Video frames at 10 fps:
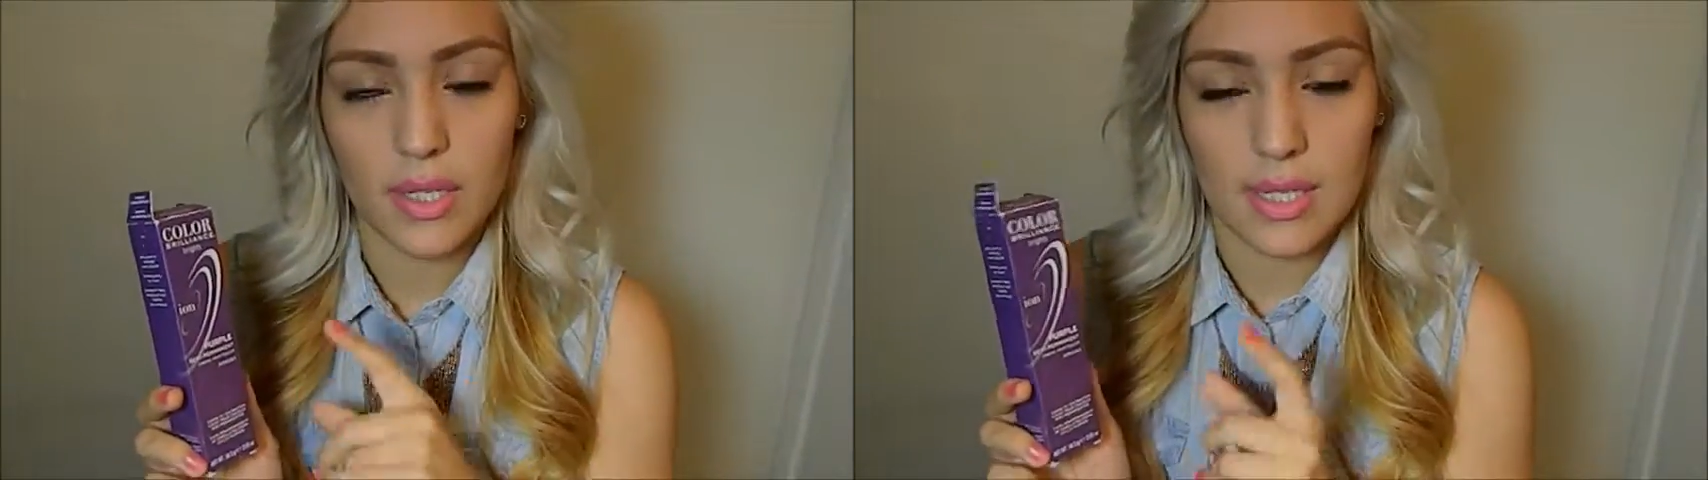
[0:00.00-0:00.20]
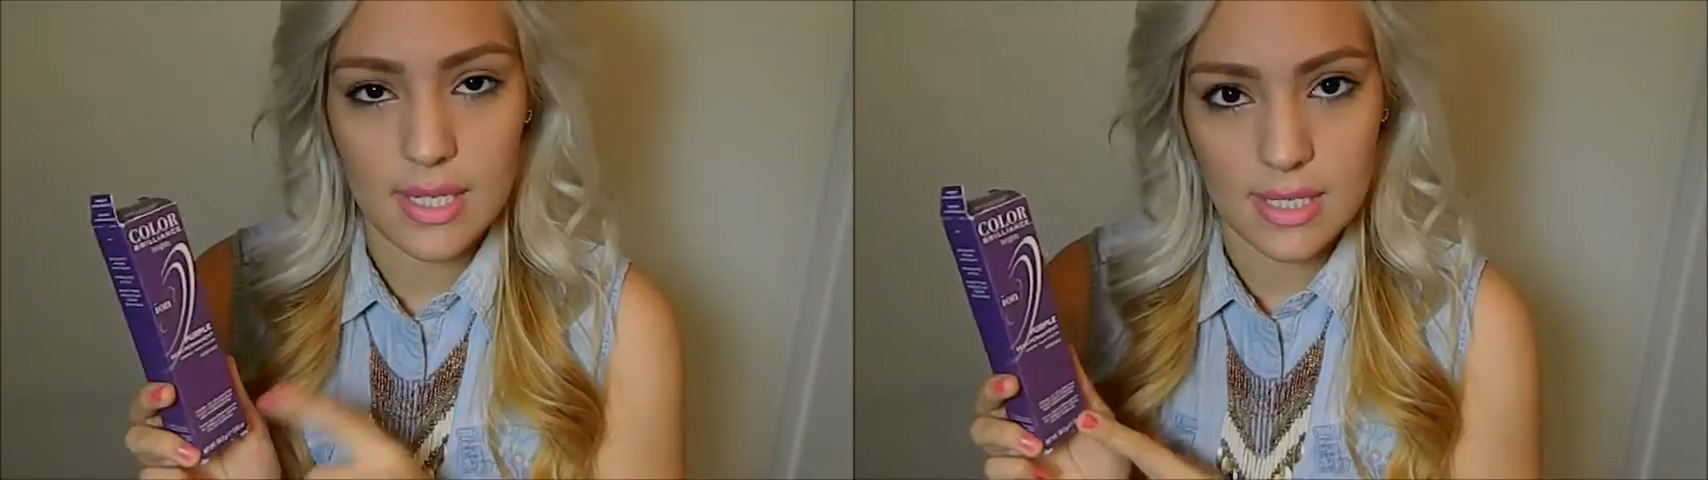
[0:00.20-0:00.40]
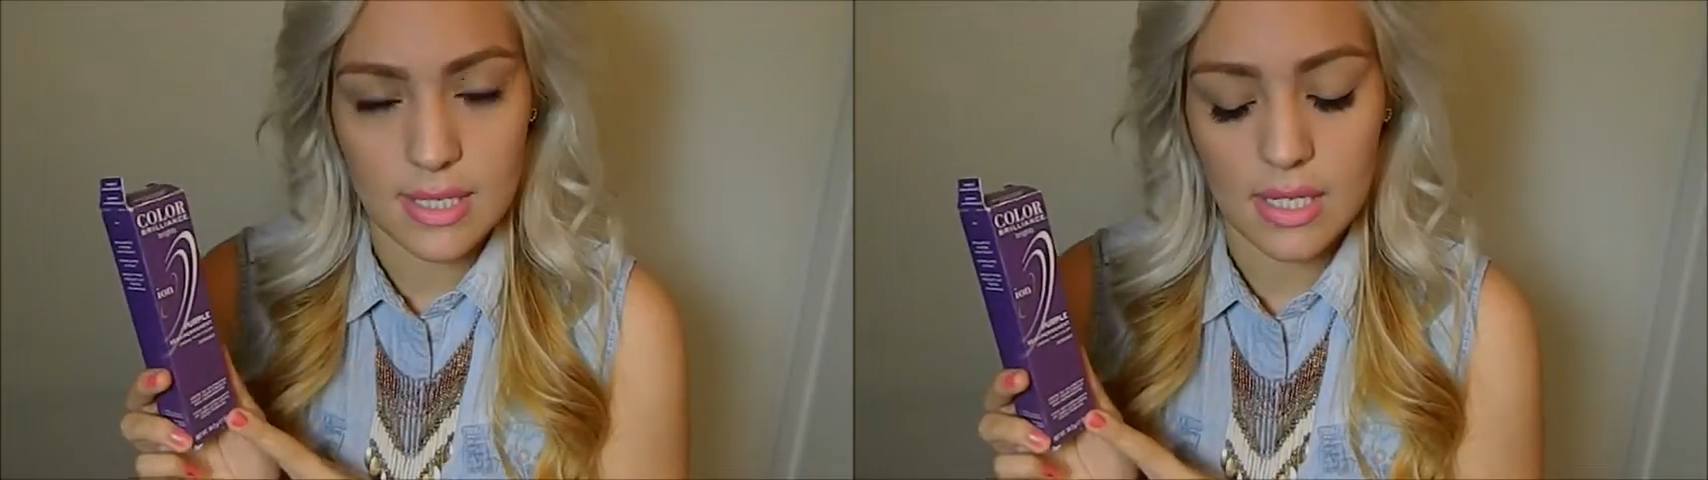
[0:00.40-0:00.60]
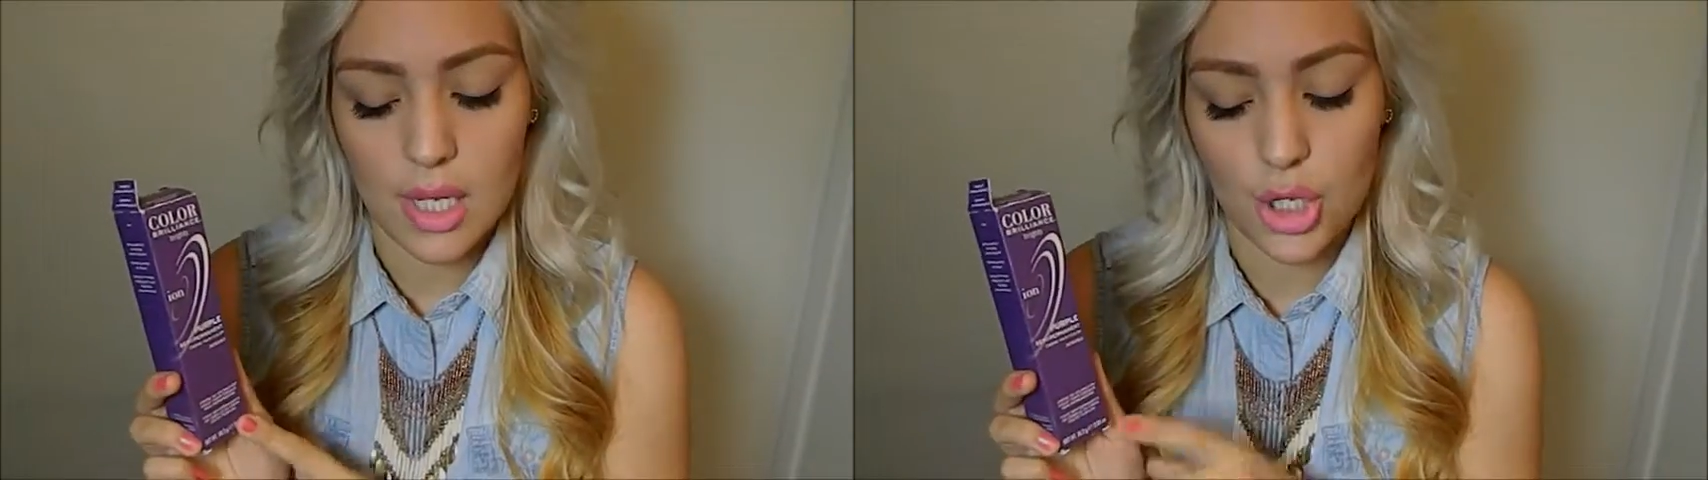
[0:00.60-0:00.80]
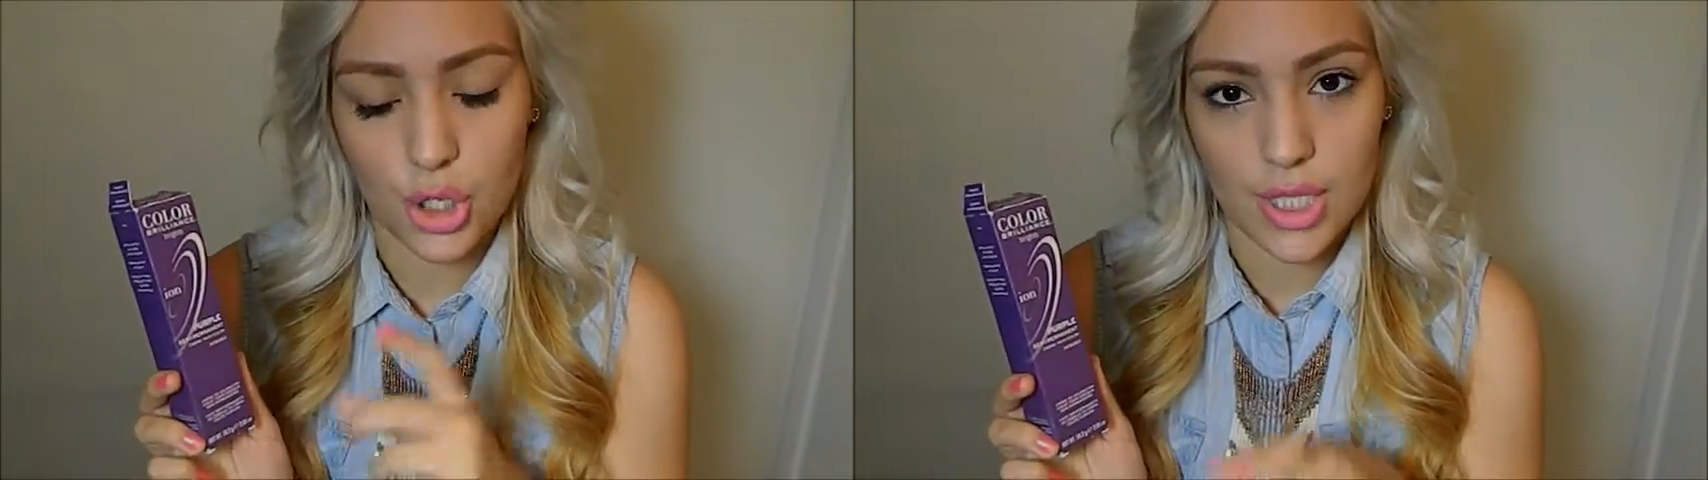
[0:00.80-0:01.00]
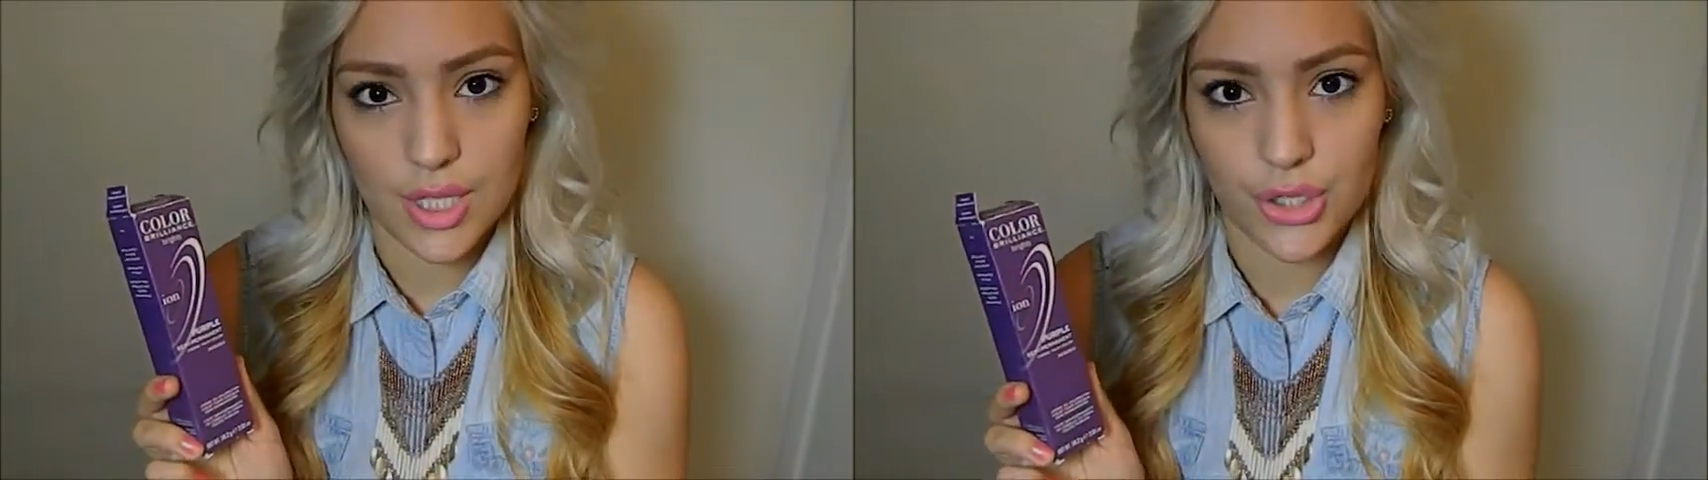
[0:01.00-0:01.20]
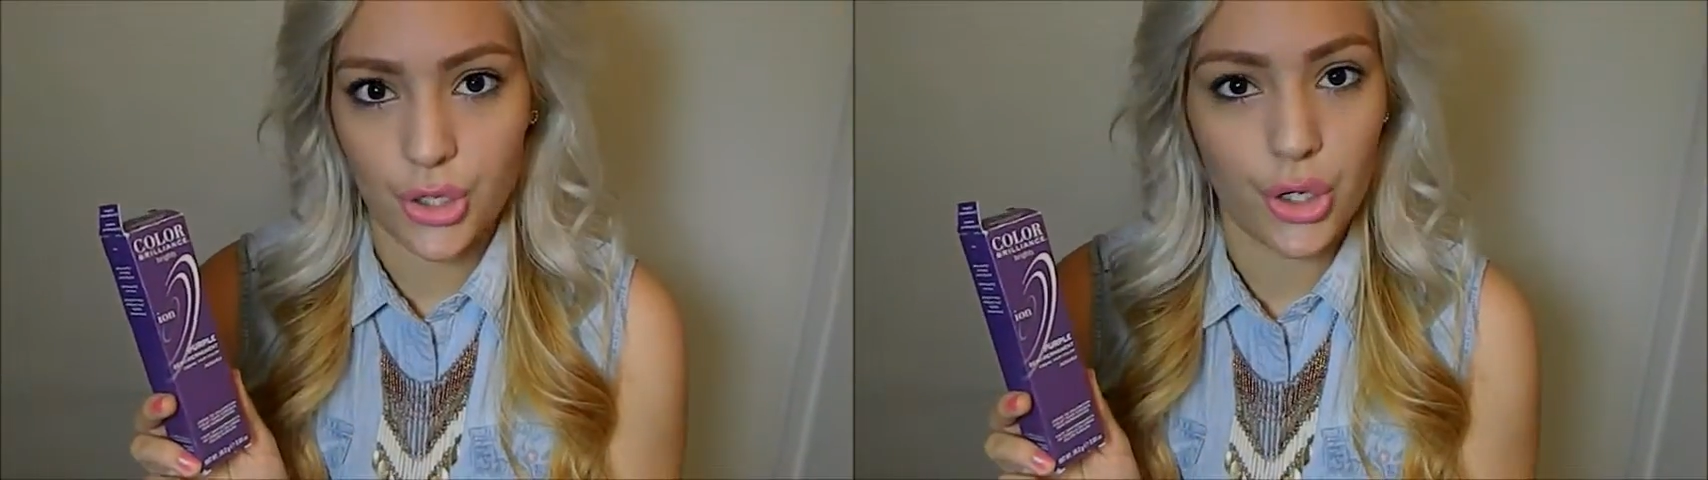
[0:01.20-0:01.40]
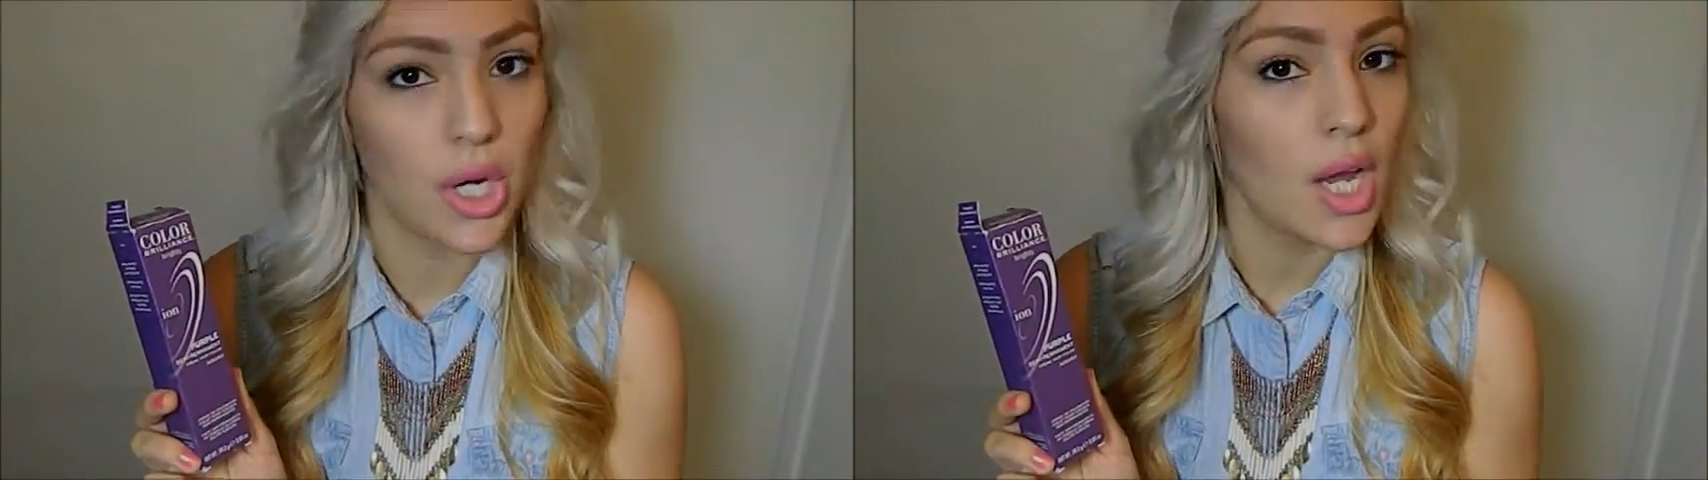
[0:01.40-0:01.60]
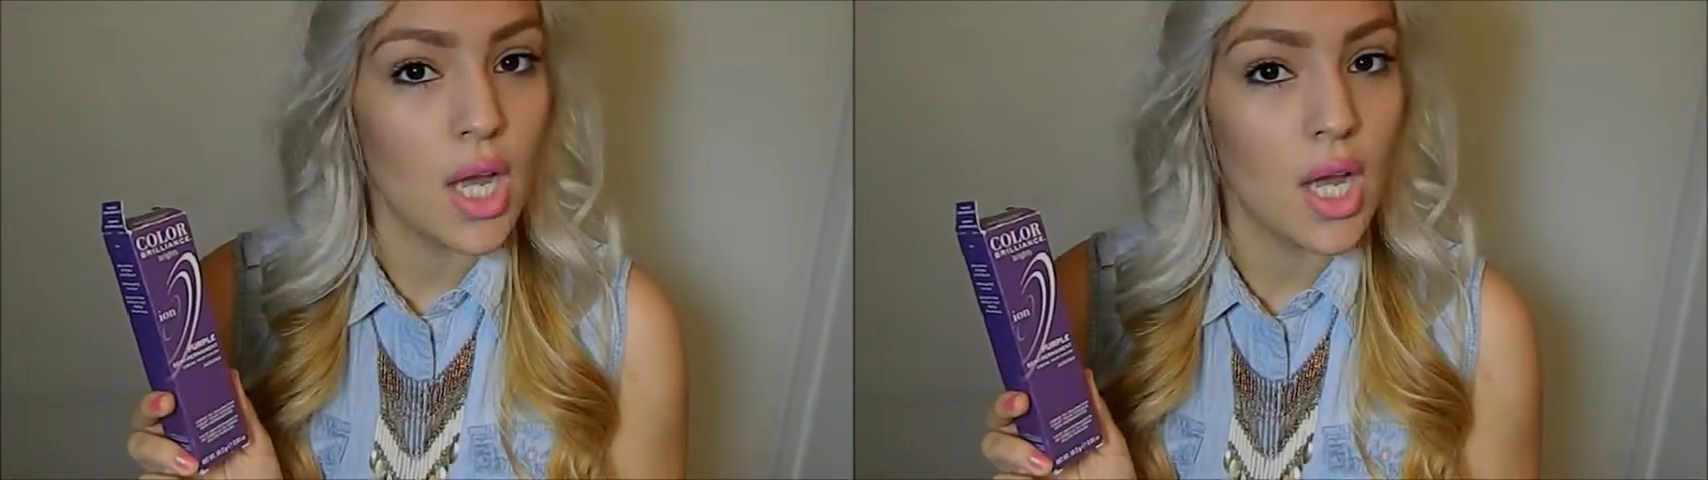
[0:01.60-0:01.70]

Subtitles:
this in your conditioner.